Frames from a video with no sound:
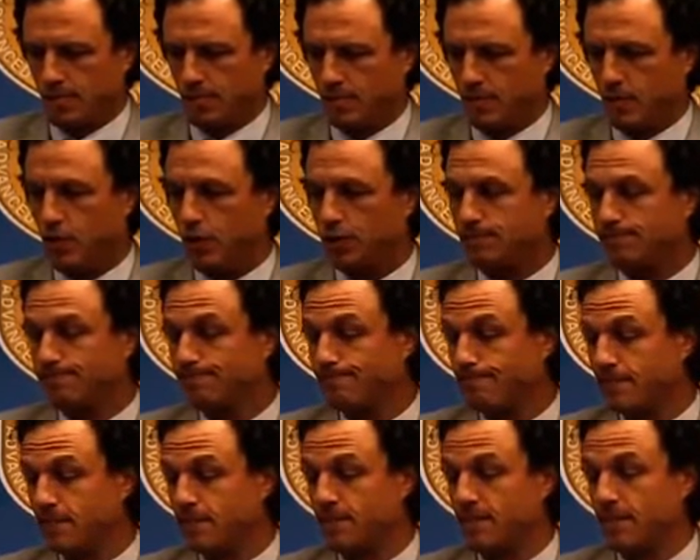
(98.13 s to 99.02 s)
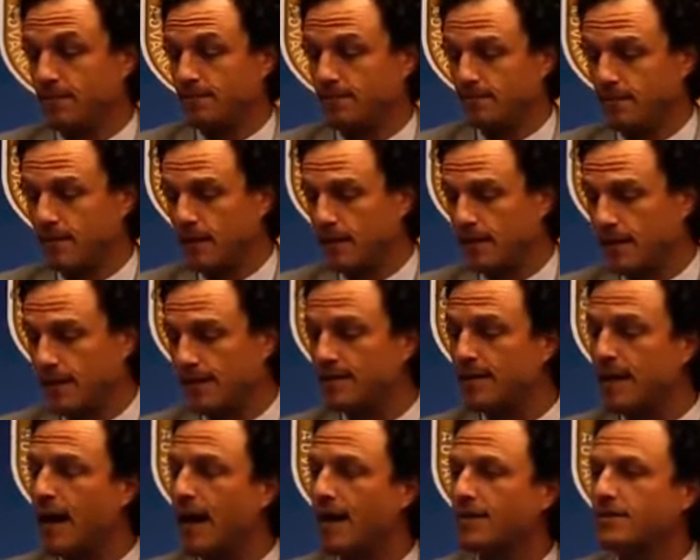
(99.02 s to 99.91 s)
Good, C. That's
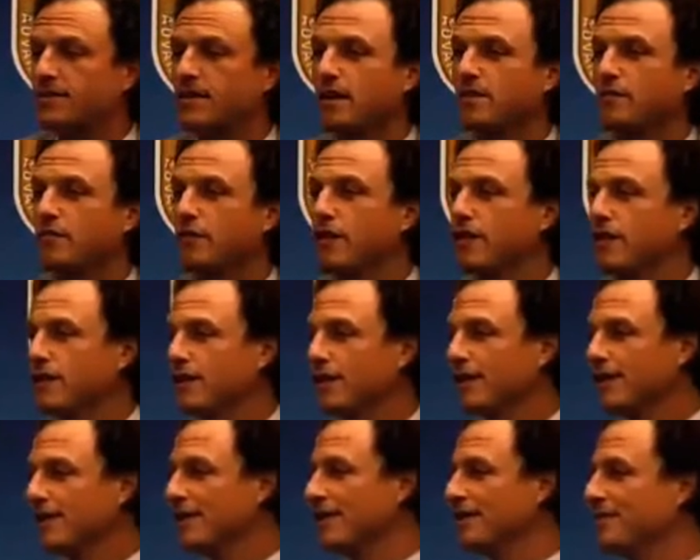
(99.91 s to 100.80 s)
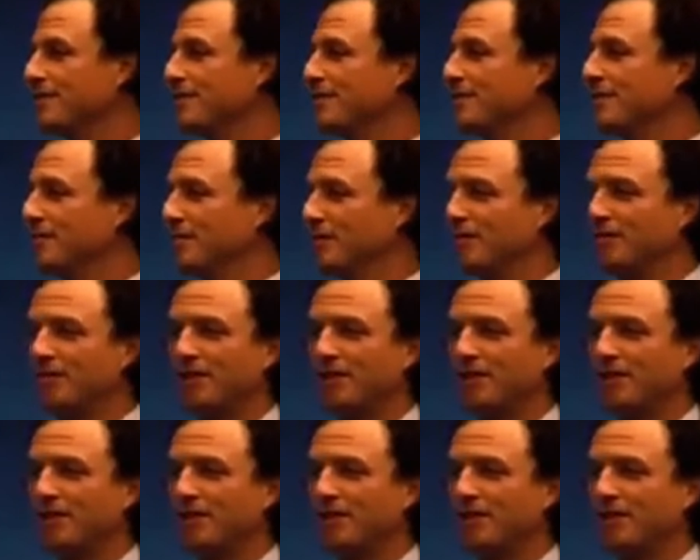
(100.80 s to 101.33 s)
the highest ever, I think. That number of